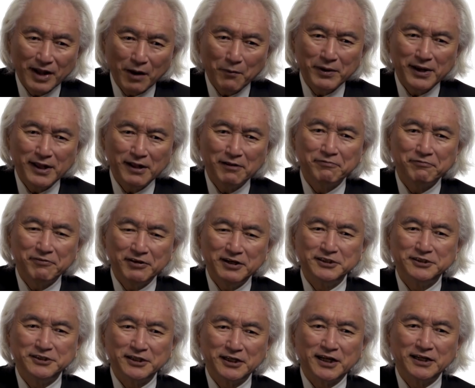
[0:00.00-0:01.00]
I am going to help
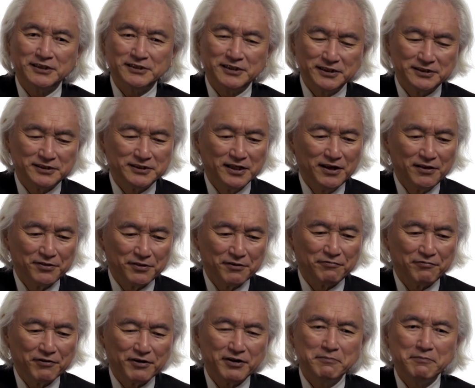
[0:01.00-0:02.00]
finish it because it's
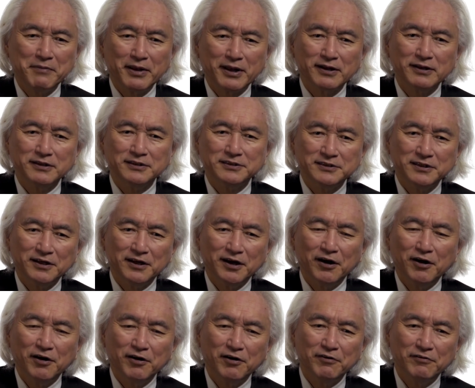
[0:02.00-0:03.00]
the fundamentals
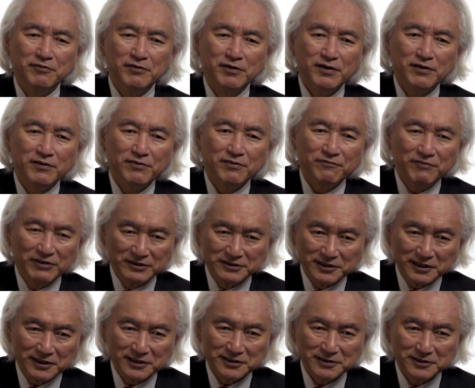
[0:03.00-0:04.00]
of
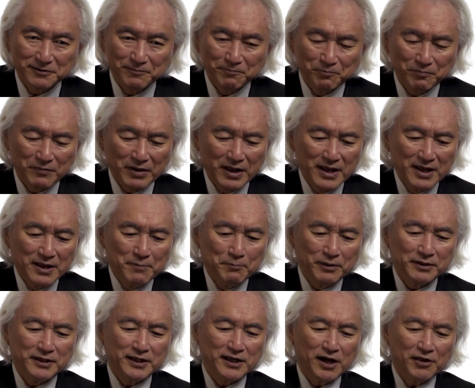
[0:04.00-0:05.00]
physics.
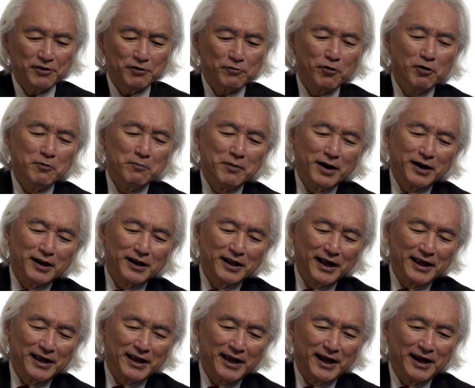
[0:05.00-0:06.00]
But the other role model
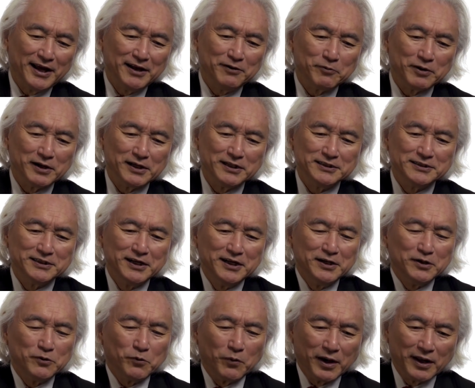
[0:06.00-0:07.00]
I had was,
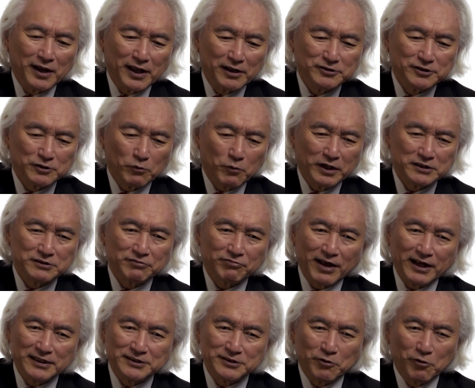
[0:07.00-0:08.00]
well, I used to watch
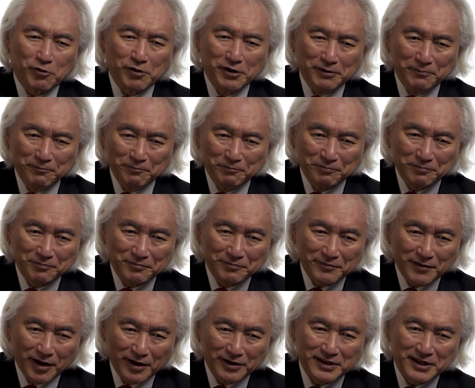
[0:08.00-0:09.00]
Flash Gordon
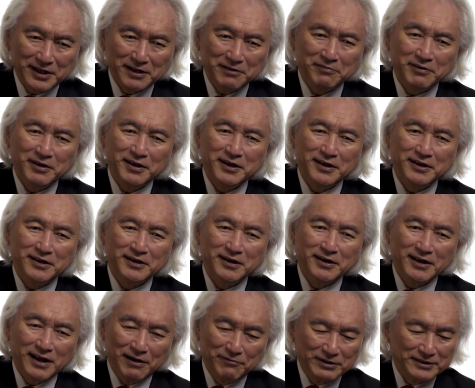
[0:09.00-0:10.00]
on TV
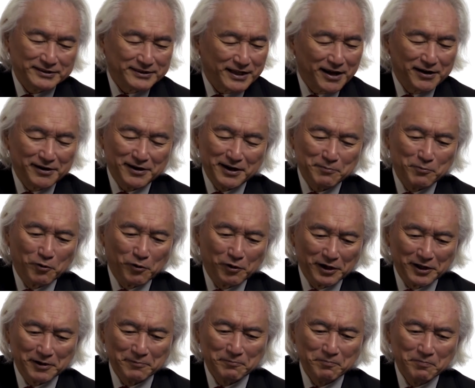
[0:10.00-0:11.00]
every Saturday
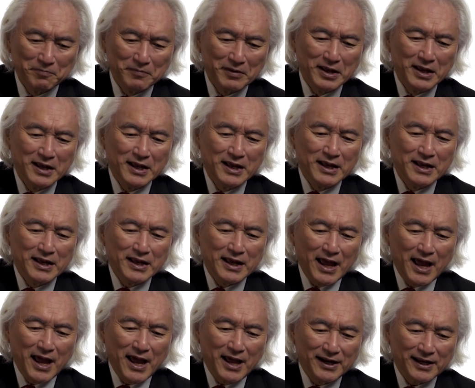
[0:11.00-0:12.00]
morning,
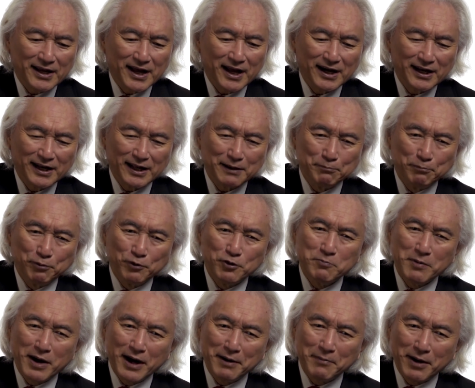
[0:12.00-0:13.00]
and it kind of like
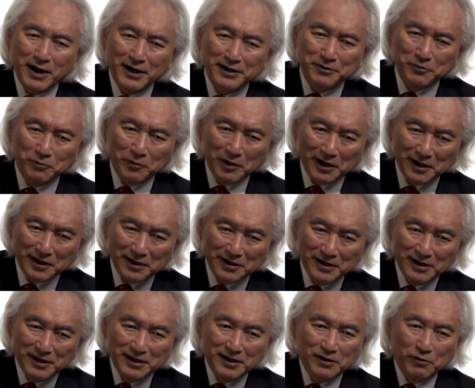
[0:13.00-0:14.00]
blew my mind away.
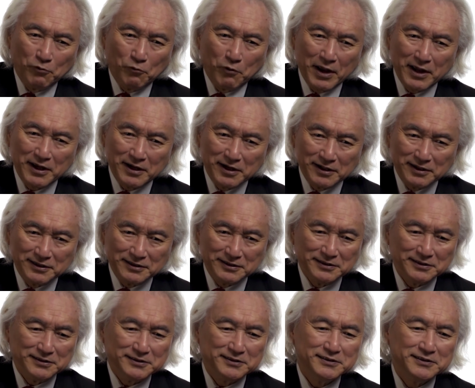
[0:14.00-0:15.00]
Ray
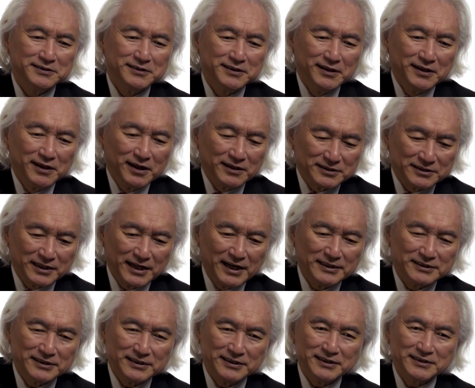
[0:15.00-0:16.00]
guns,
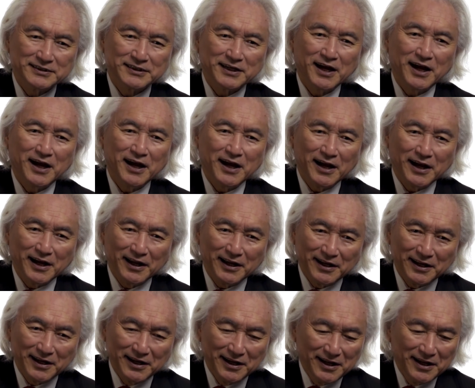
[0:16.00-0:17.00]
cities in the
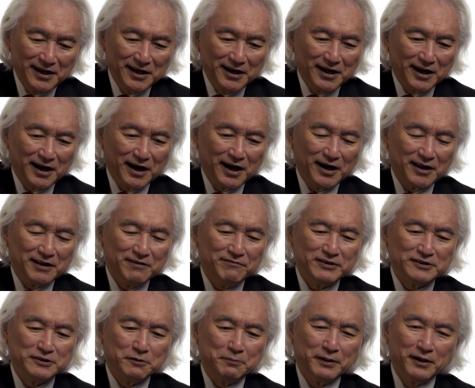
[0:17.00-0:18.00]
sky, uh,
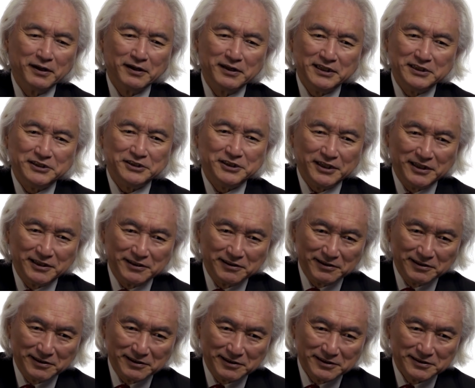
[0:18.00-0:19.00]
invisibility
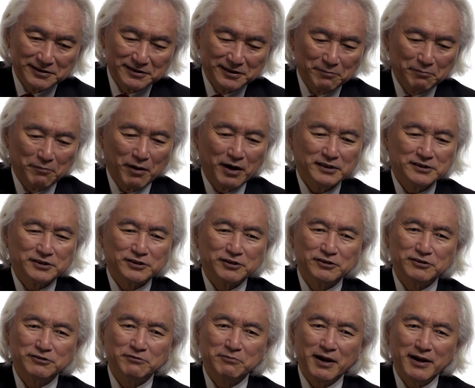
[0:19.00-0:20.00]
shields,
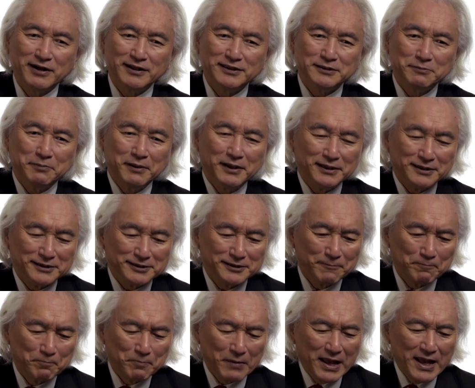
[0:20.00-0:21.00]
monsters from outer
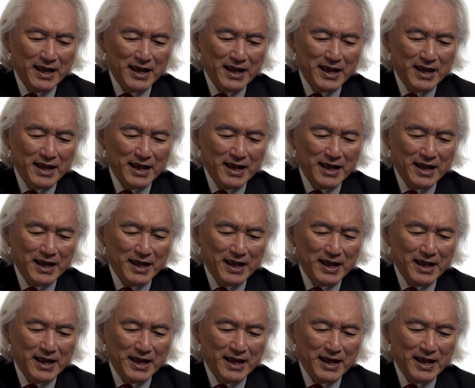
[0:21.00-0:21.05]
space.